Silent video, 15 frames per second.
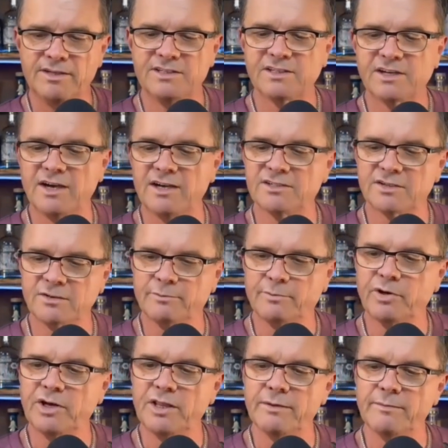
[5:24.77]
These guys are
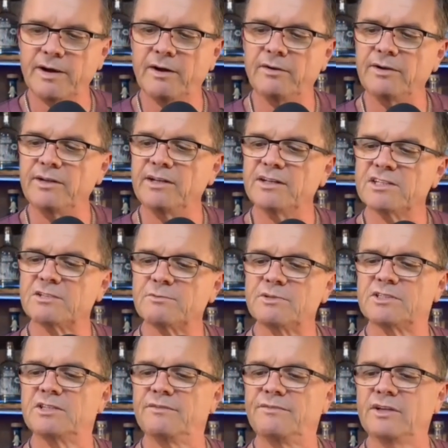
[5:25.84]
putting them out in a
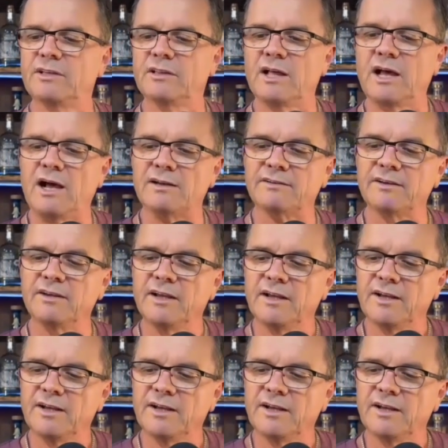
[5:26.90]
specific lot.